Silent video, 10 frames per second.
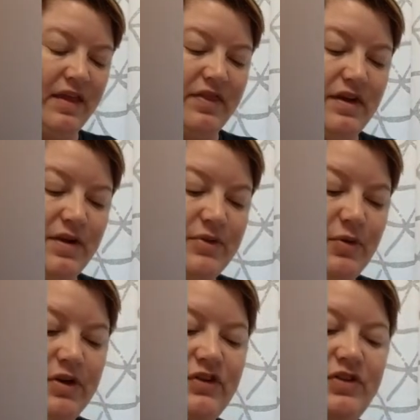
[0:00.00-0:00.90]
Then I'm
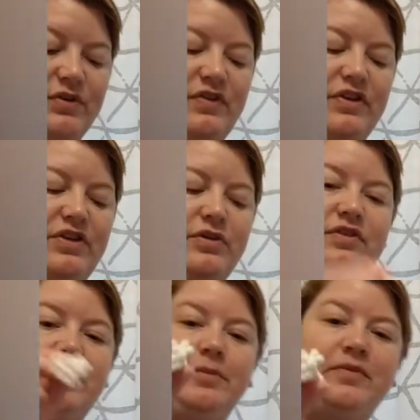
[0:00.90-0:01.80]
going to use the
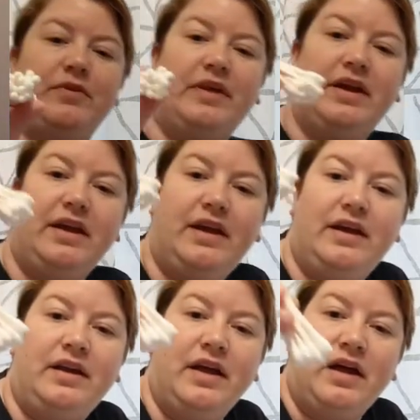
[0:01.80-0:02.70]
Q-tip. So like
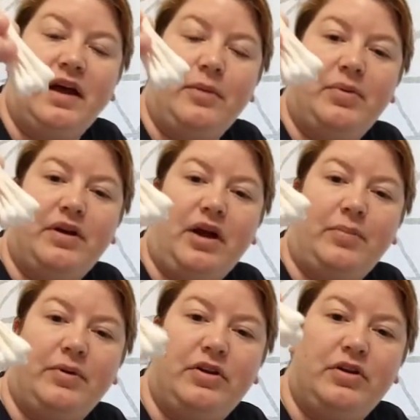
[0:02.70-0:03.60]
again, I put a
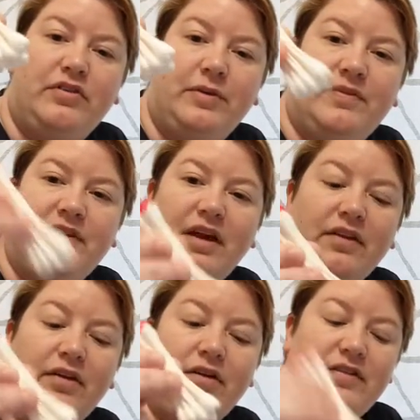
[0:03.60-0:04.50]
couple Q-tips
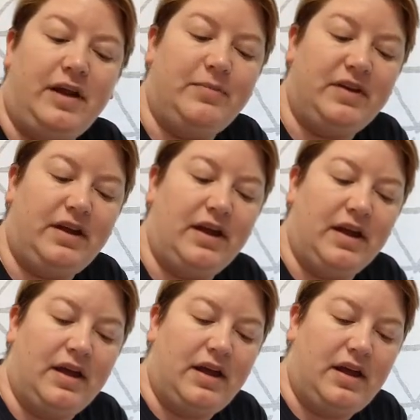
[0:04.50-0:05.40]
together, taped it,
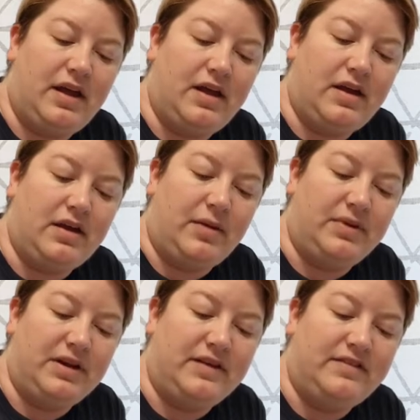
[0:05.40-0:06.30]
and I'm
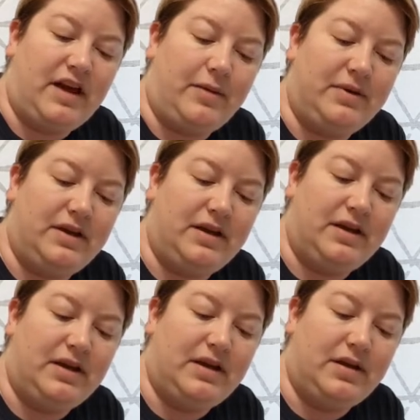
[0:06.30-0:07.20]
going to dab it
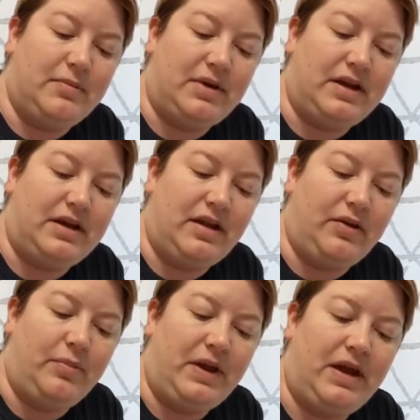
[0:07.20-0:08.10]
in my
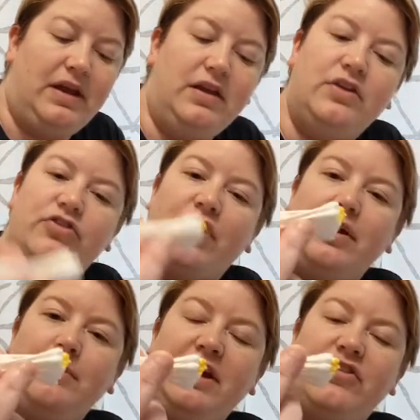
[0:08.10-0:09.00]
yellow paint. You try
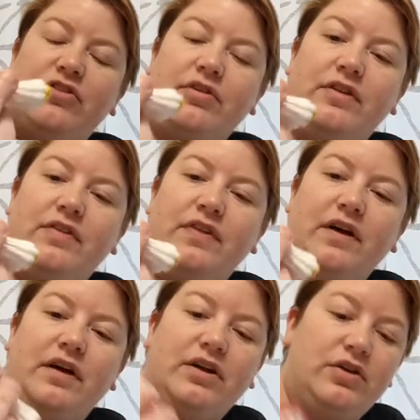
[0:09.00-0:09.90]
to make sure that the